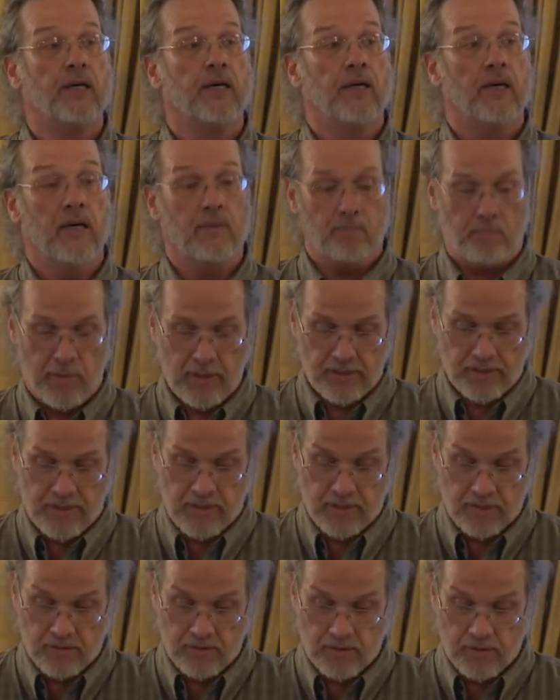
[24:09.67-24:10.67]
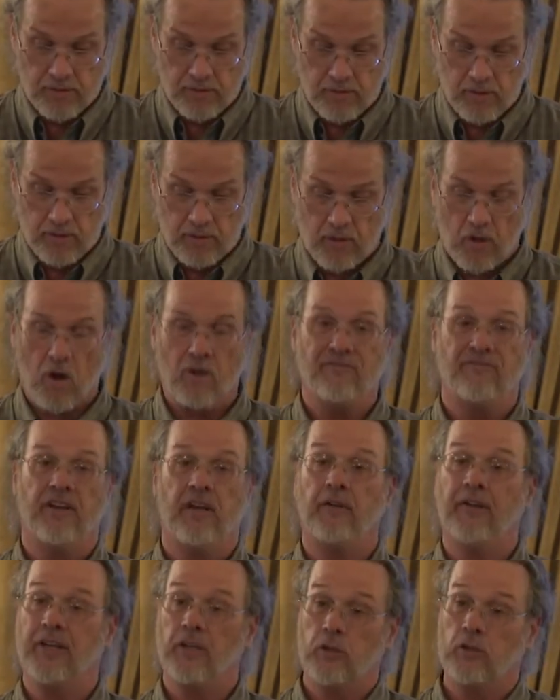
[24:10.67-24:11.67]
and billions are
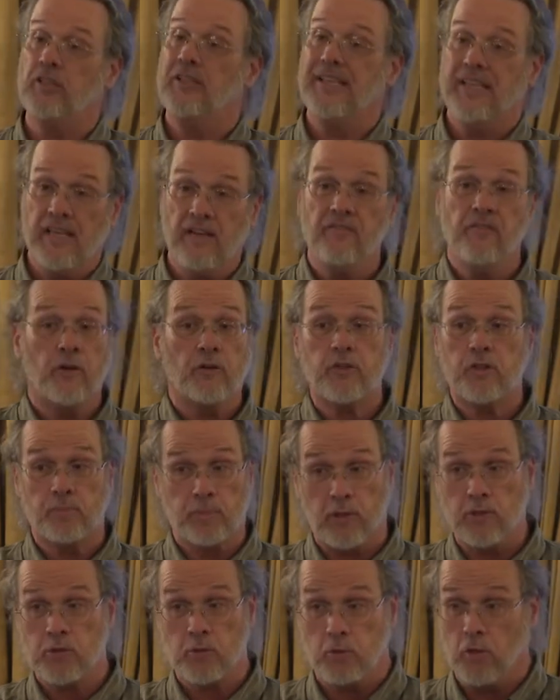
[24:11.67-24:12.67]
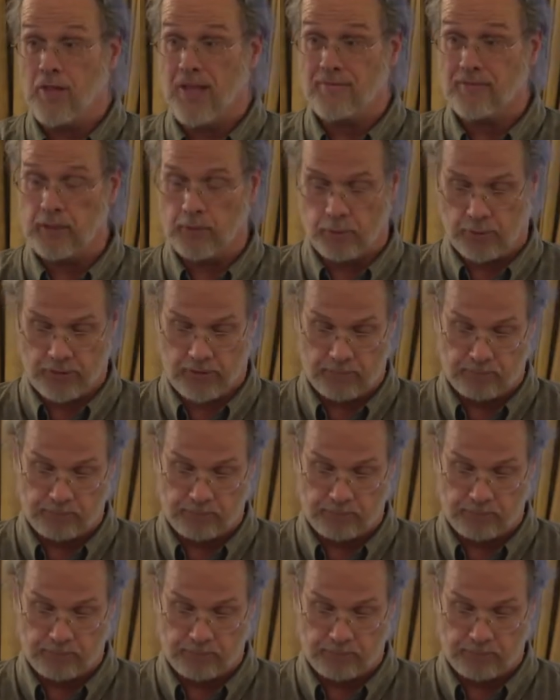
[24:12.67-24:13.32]
very early in their spiritual evolution.